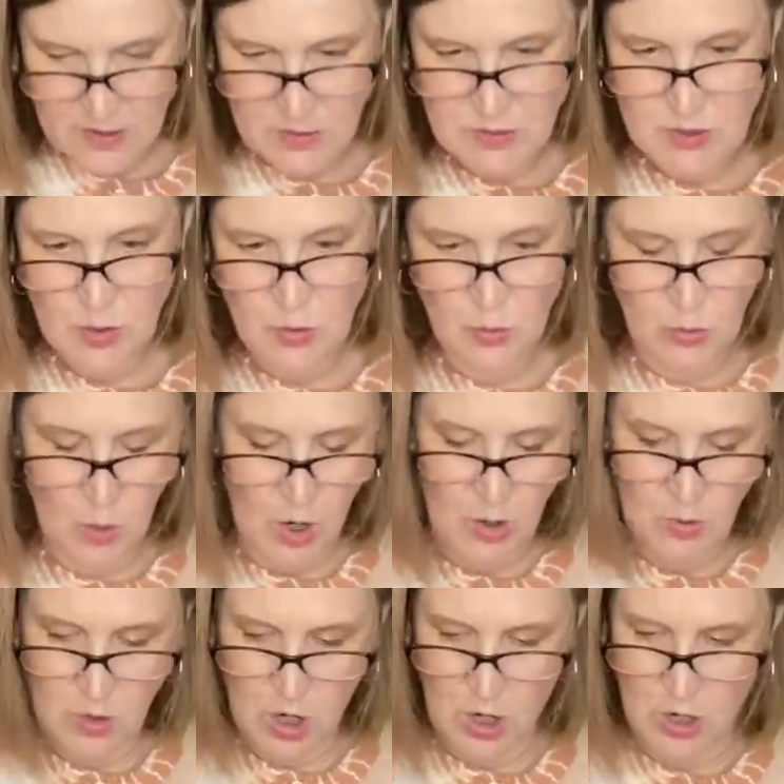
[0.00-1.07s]
Those
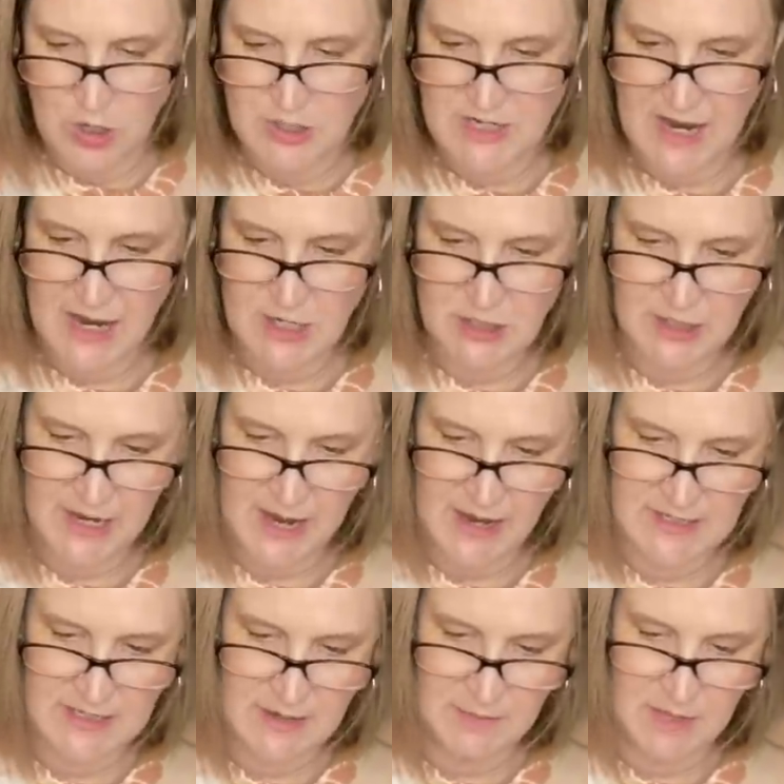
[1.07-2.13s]
quote cards actually
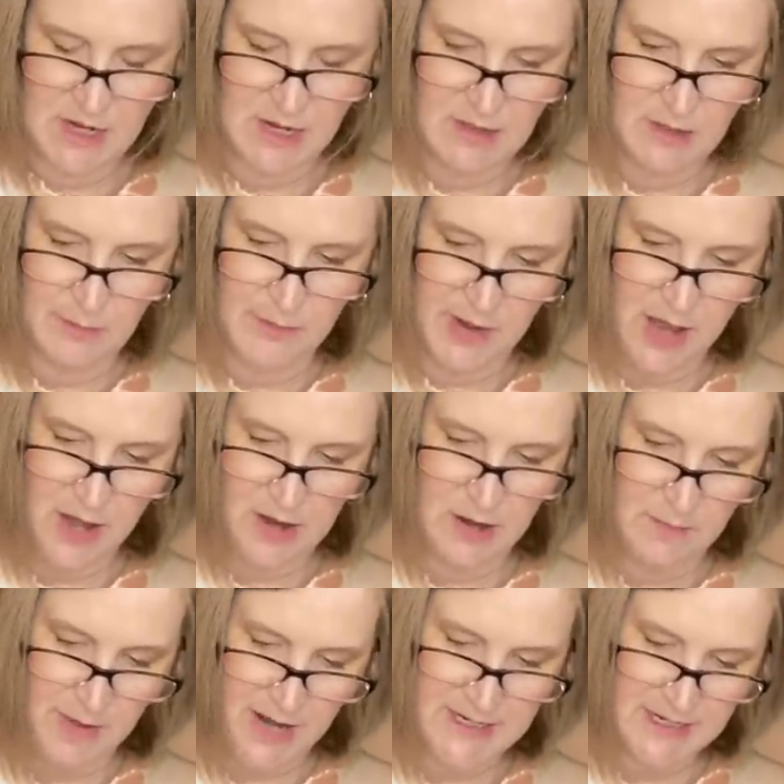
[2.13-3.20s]
had something in the
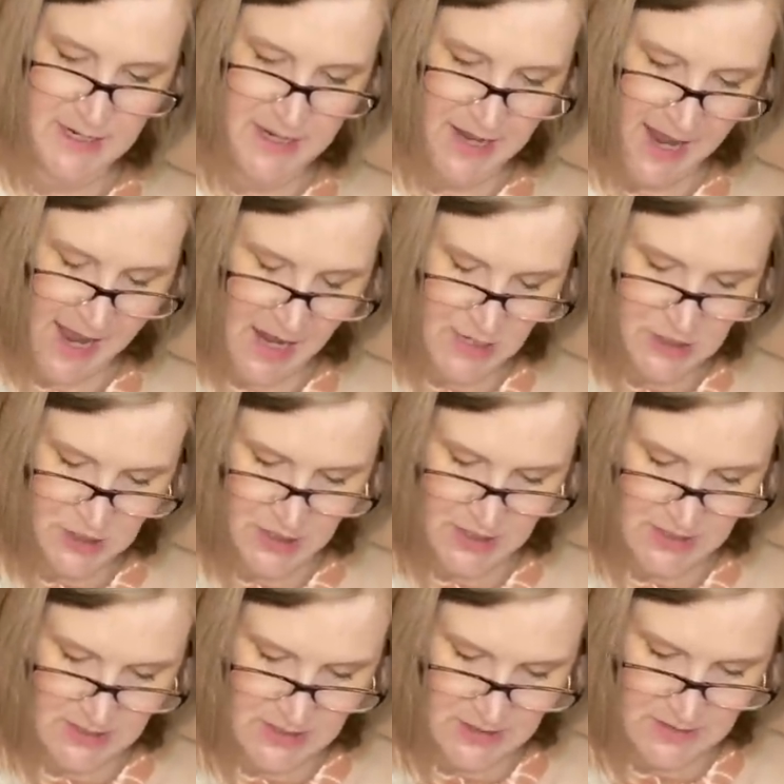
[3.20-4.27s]
bottom. I didn't catch this.